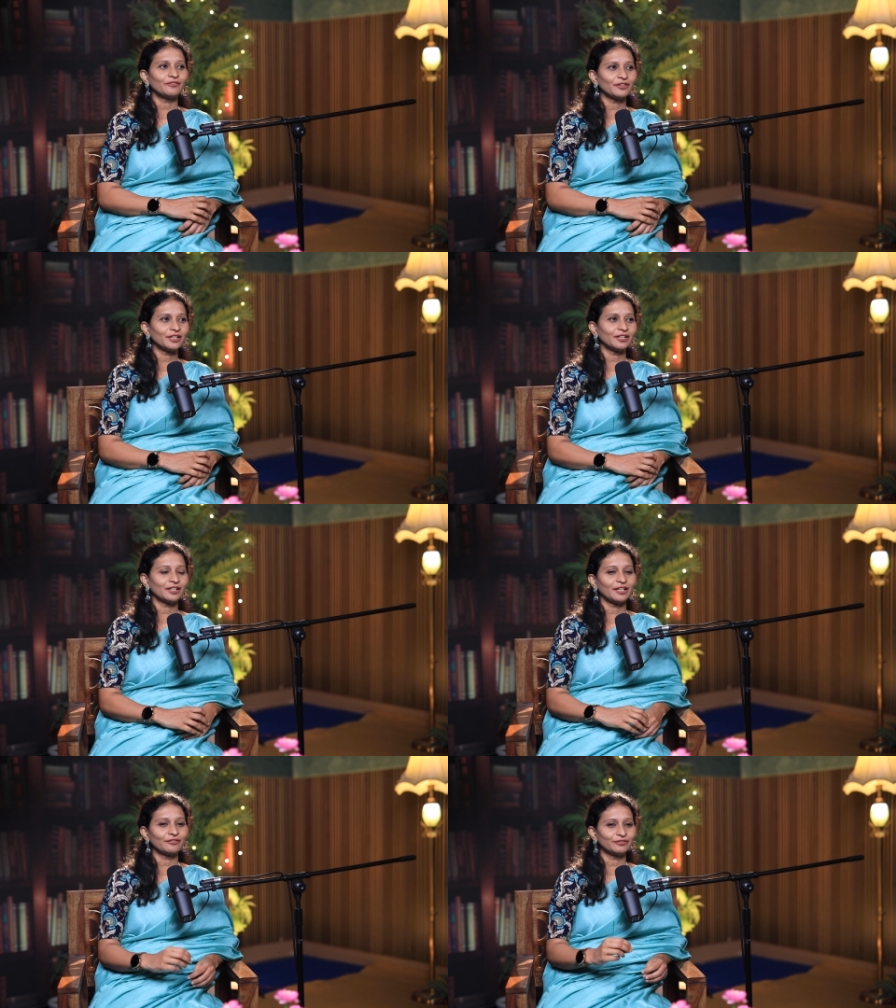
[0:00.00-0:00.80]
we
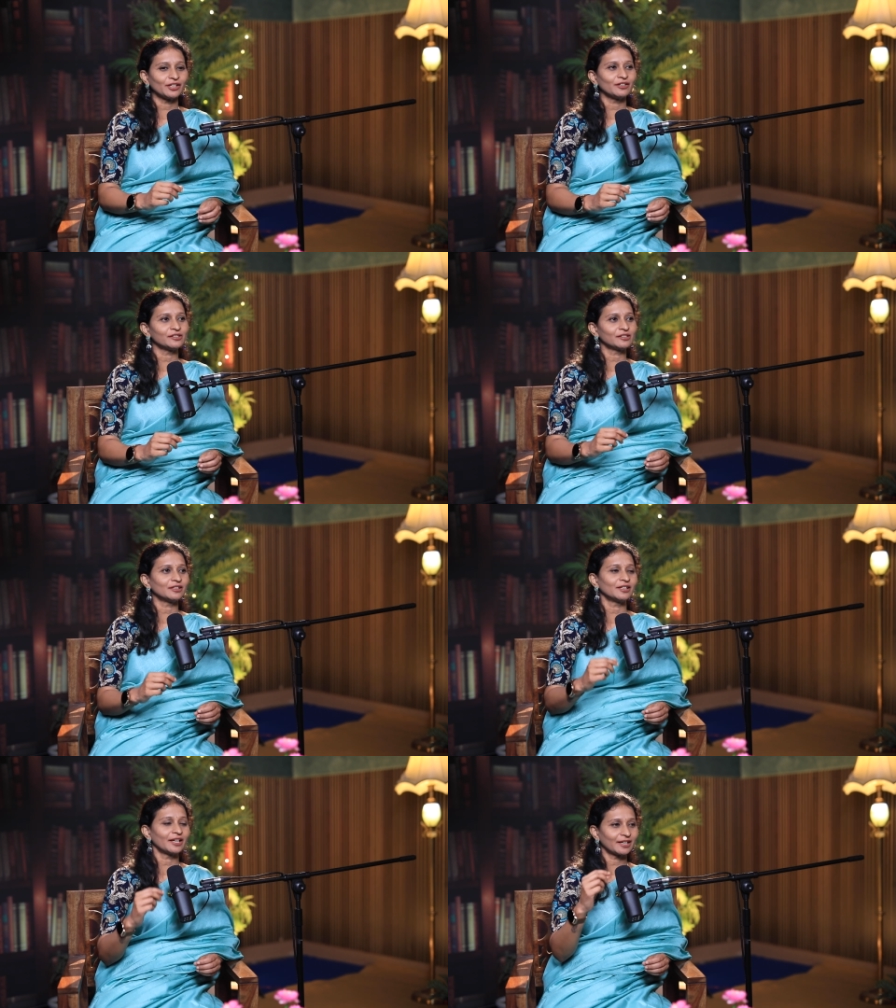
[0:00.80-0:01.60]
if there is
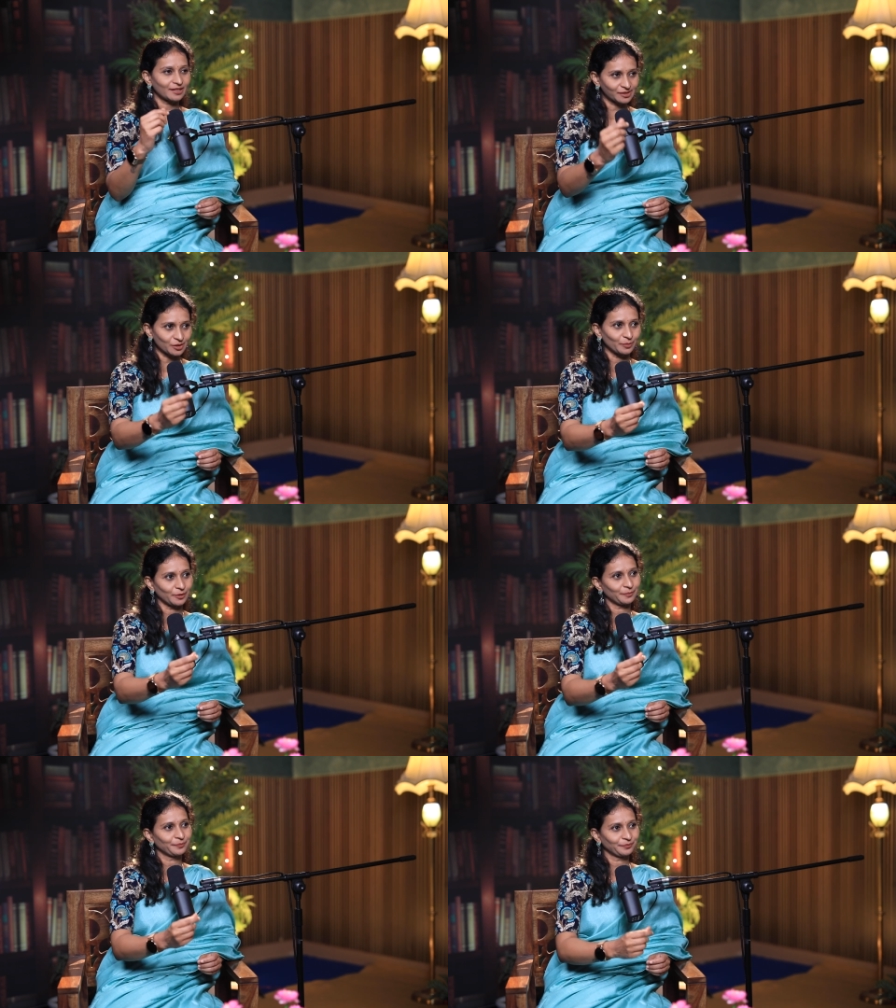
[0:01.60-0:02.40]
a customer,
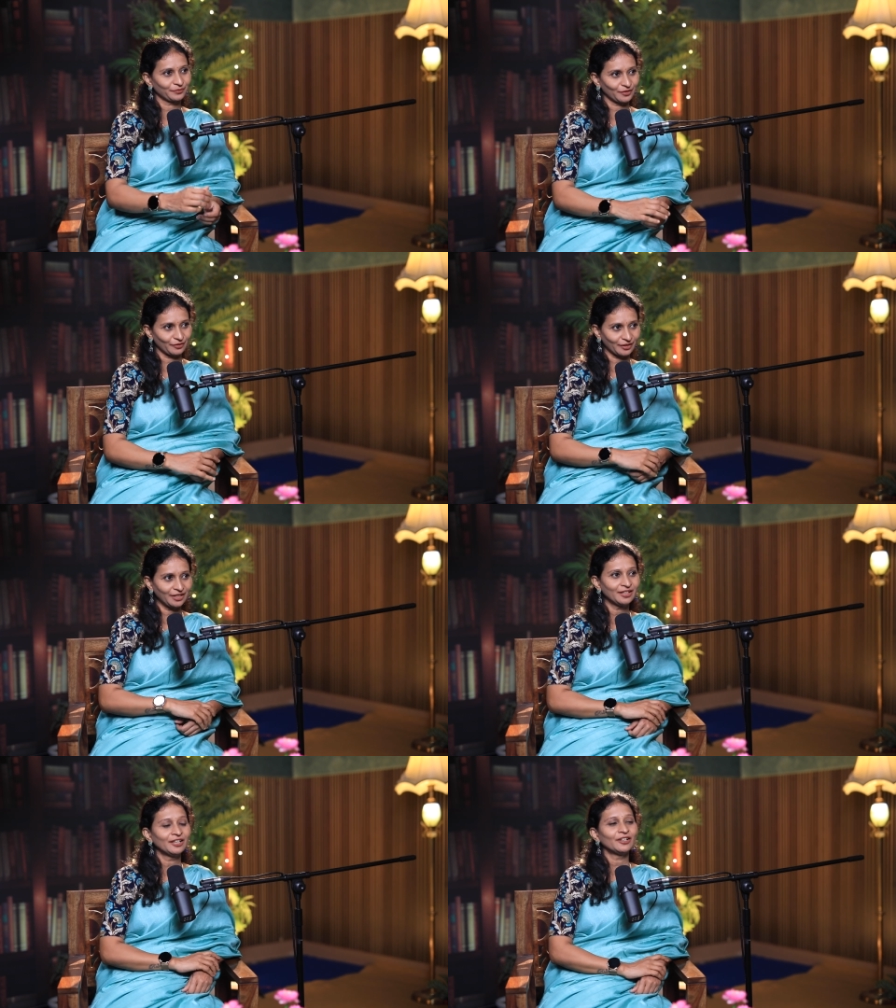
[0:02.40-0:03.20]

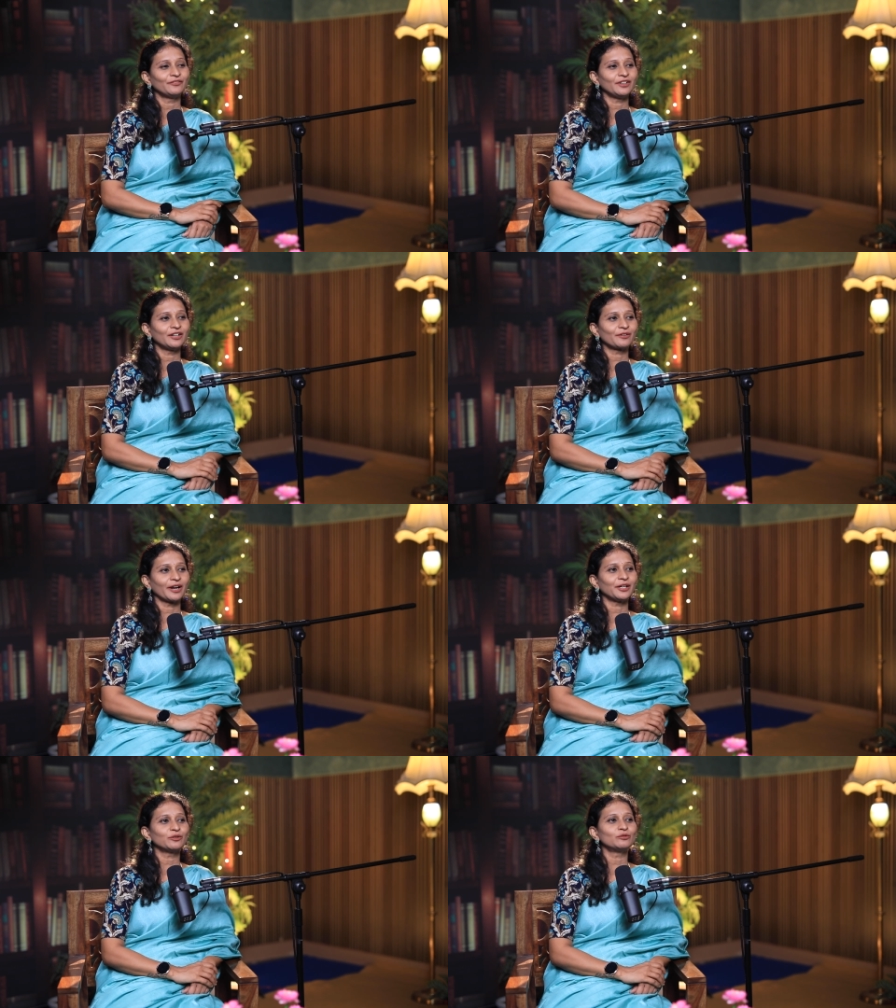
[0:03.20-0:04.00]
okay, we'll
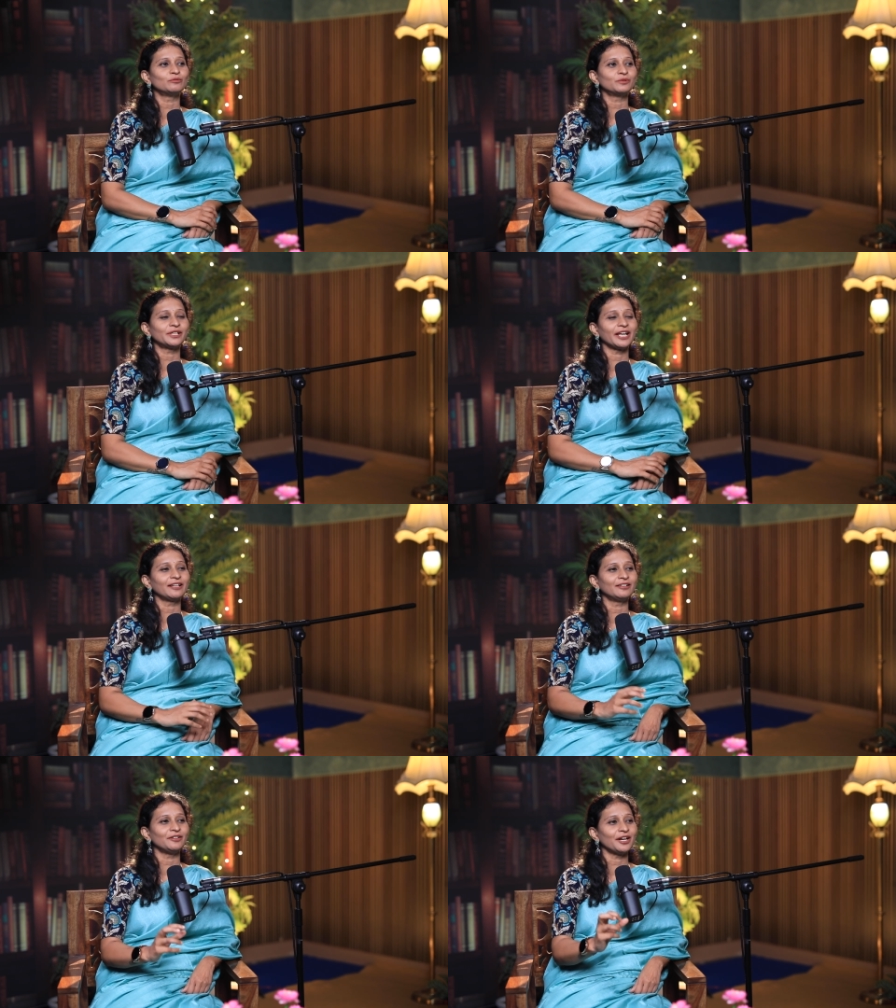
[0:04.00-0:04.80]
try to
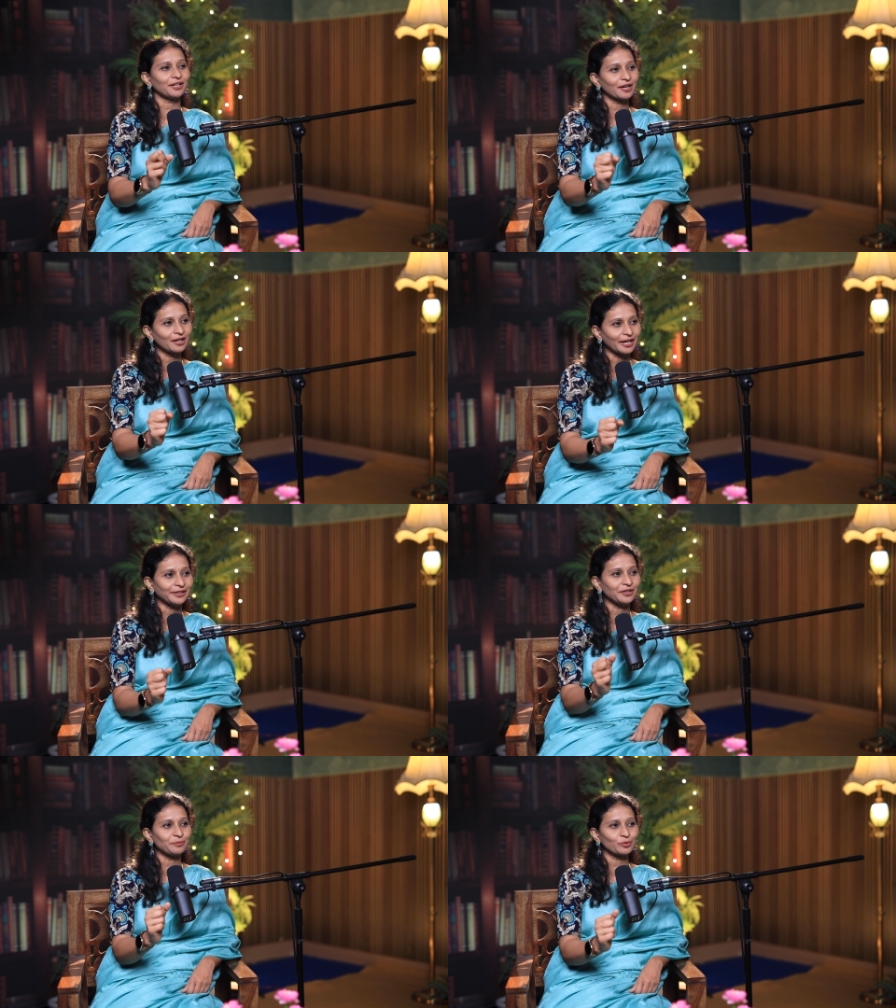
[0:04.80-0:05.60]
take the data
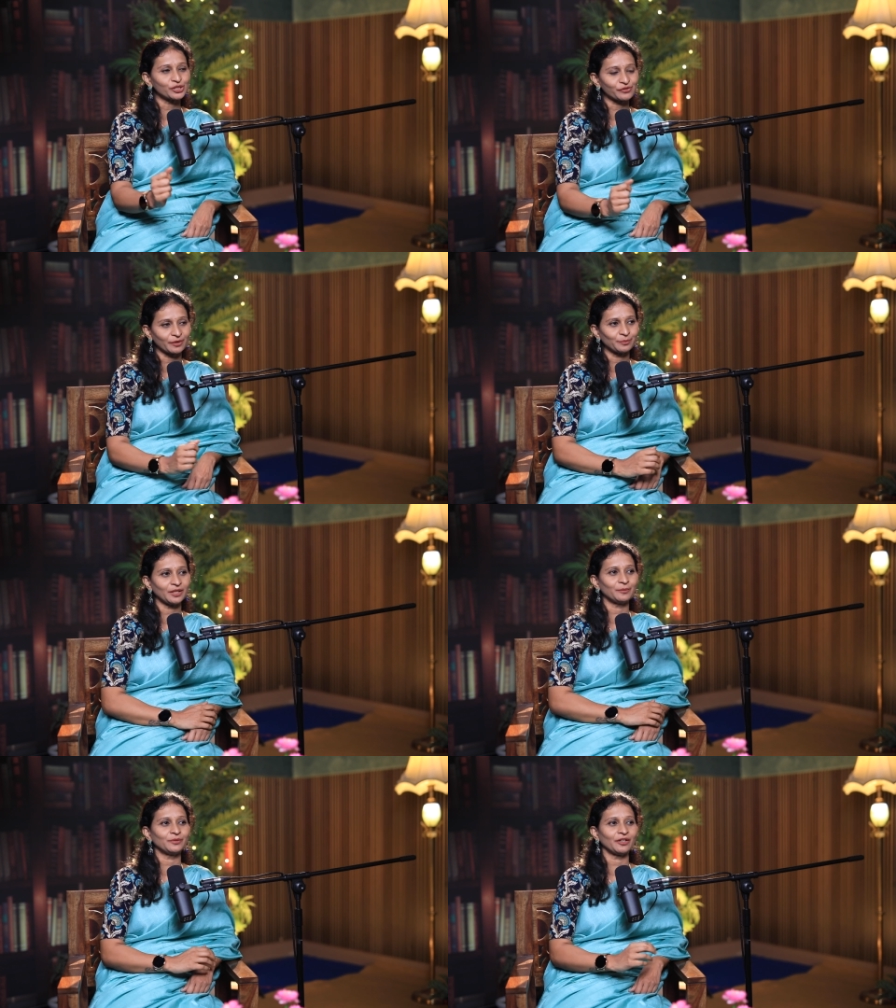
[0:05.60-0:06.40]
and inputs from
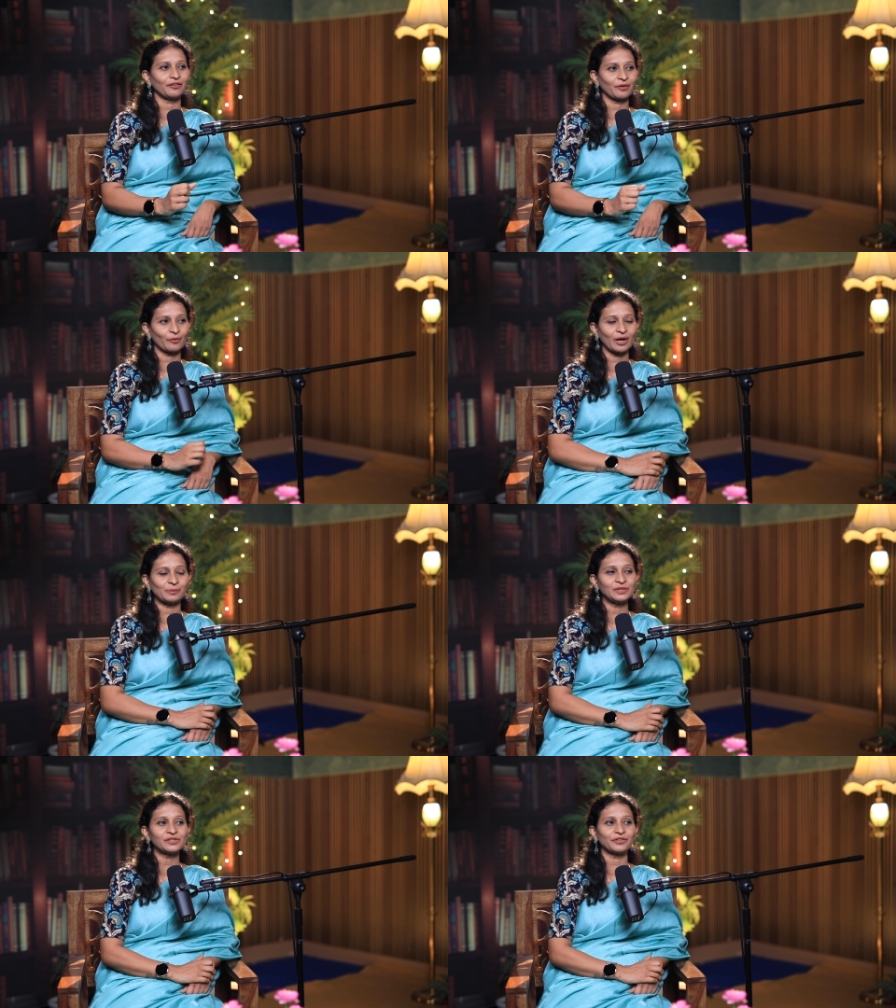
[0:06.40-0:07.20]
them, their
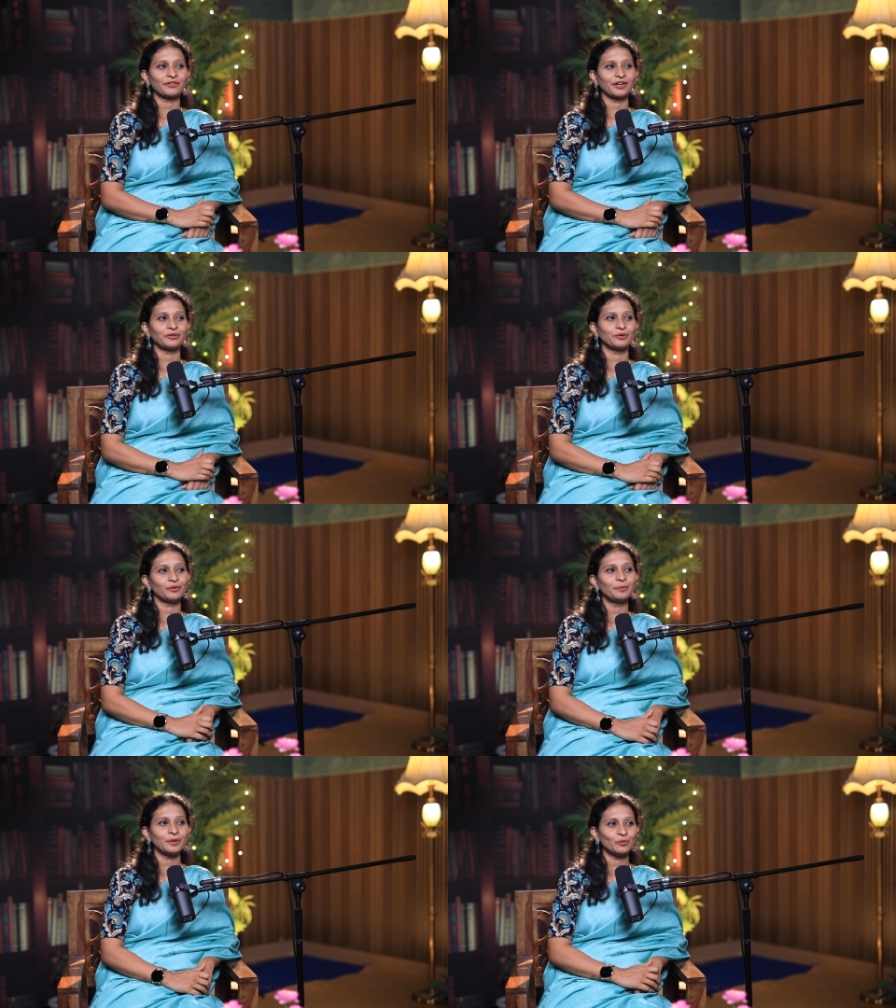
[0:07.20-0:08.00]
requirements, and try to
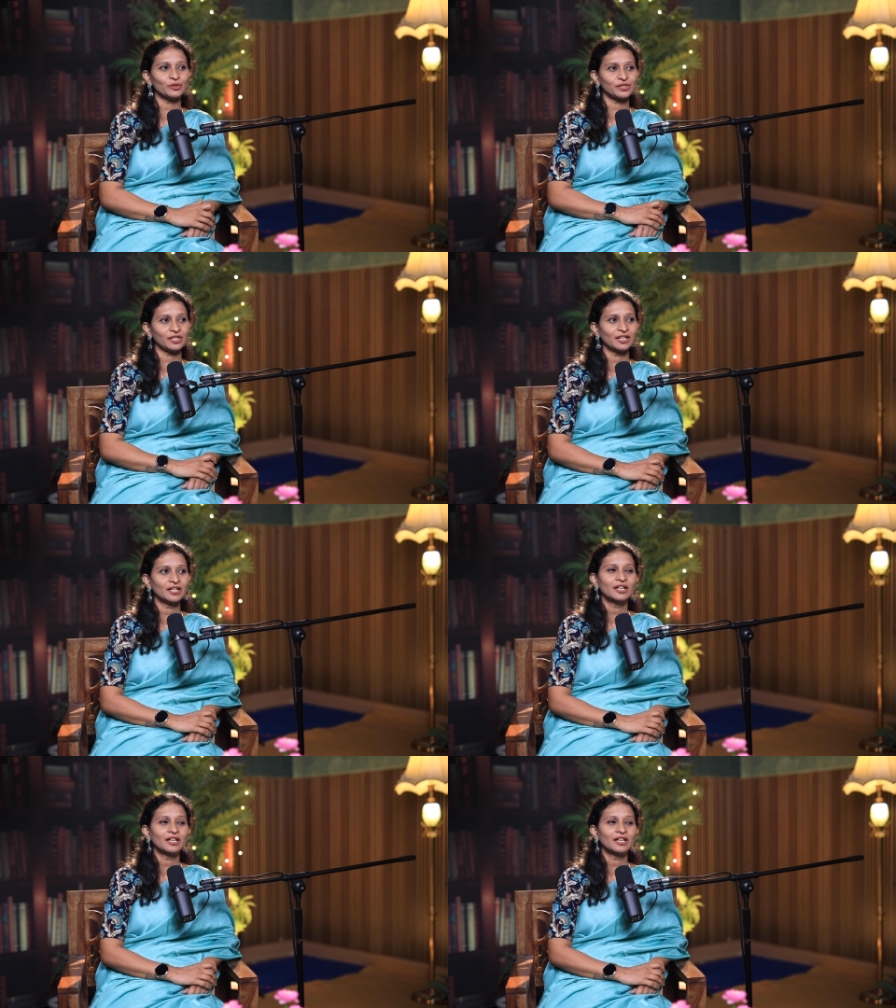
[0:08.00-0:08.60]
do a POC.